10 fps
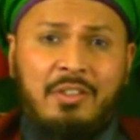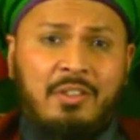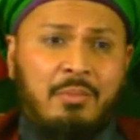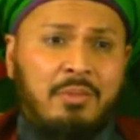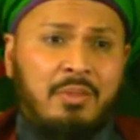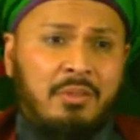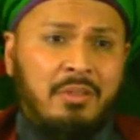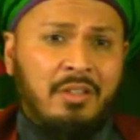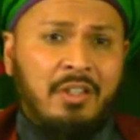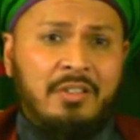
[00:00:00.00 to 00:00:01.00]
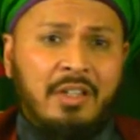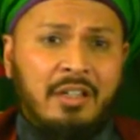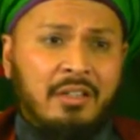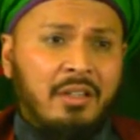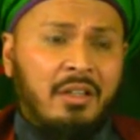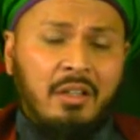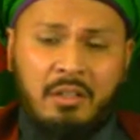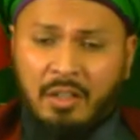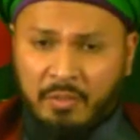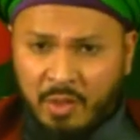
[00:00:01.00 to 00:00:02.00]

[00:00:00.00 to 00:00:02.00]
It's simple. It's like, if